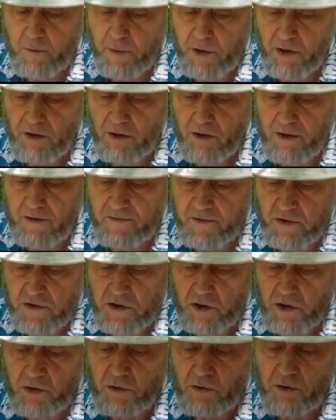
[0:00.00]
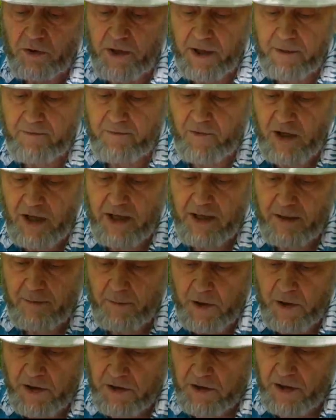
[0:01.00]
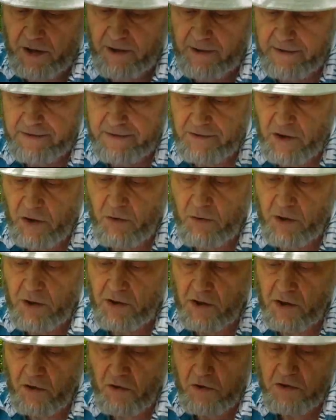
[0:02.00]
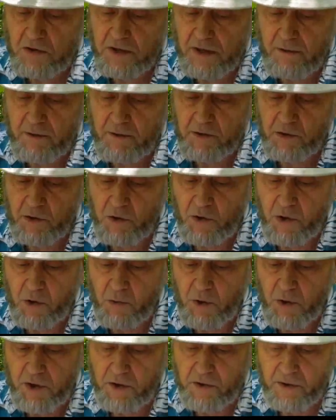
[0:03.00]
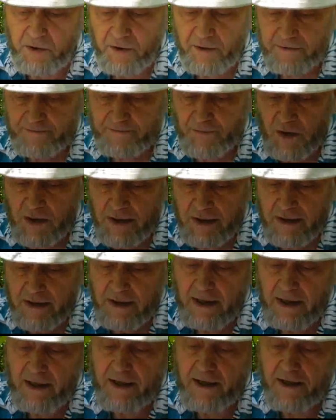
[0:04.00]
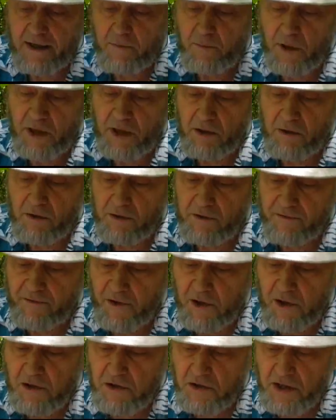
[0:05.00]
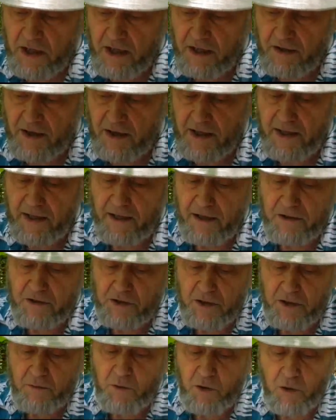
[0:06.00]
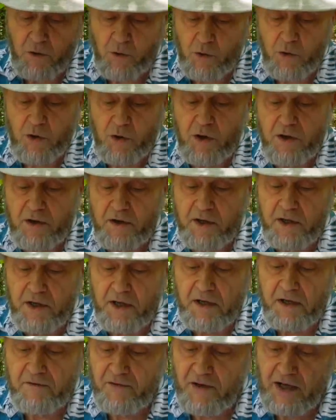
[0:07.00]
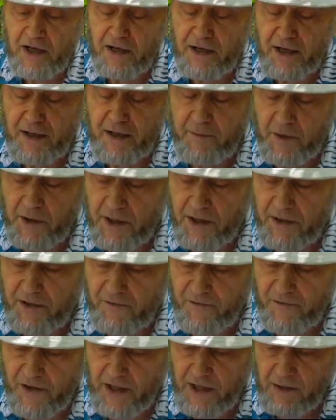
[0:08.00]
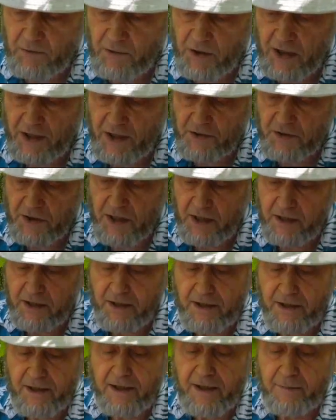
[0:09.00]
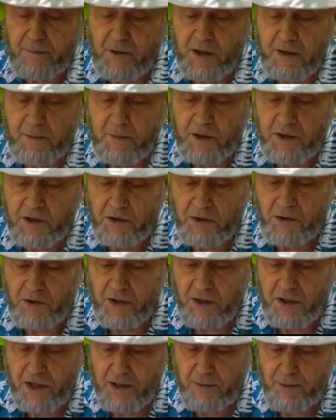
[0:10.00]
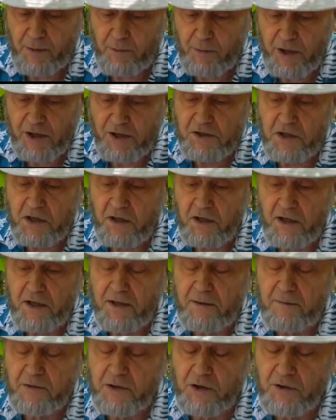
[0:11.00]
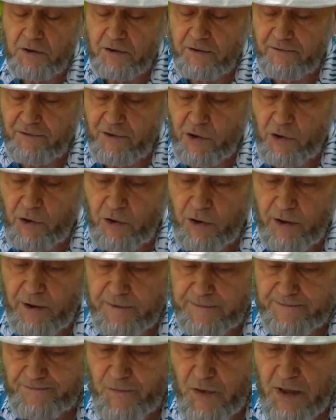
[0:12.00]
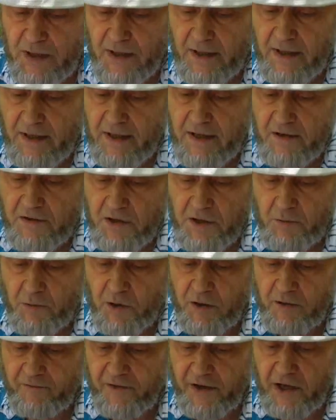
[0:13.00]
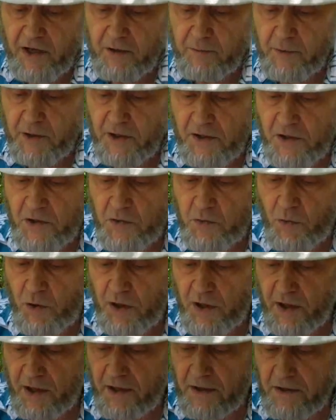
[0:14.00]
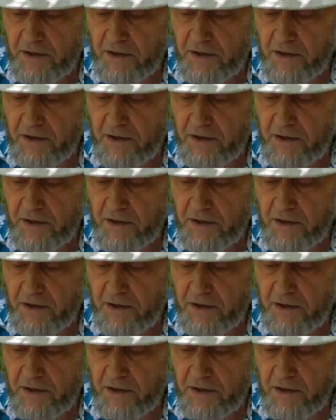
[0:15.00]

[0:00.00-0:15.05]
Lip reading: and Bill off to school kept Vida busy. No one noticed I was growing weaker. I lay in bed on the far side of the house, somewhat quarantined. Finally, I began to faint when I tried to get up, coming to in a heap of buzzing limbs on the floor. Someone found me this way,